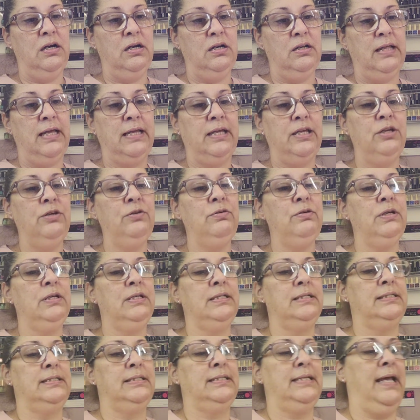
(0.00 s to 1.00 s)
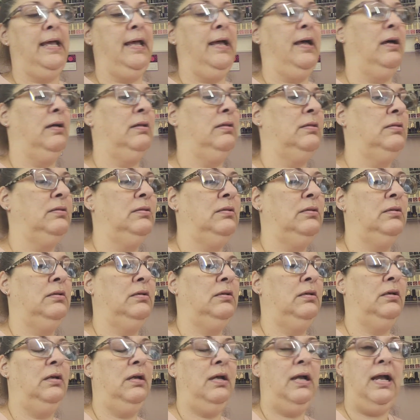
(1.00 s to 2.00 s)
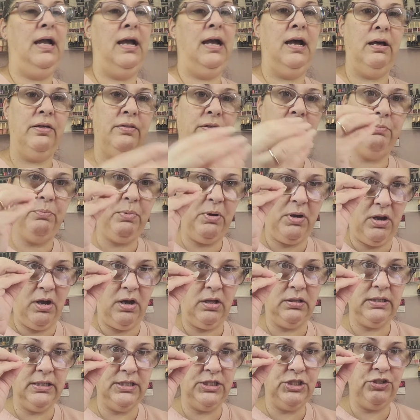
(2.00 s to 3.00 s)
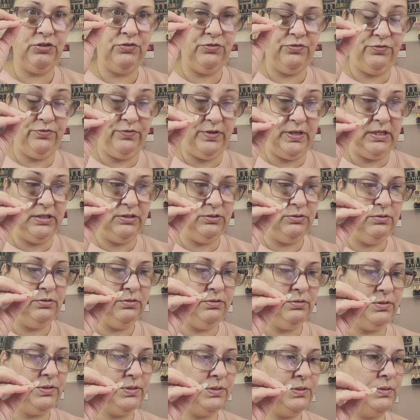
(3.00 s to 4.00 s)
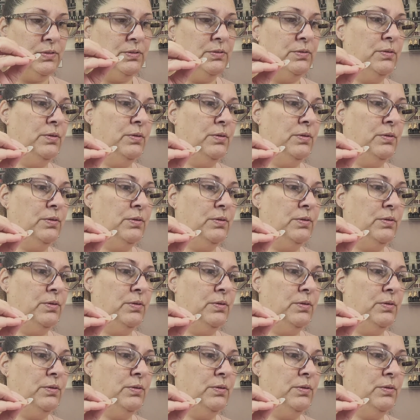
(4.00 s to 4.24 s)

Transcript: like you can tell how the polish feels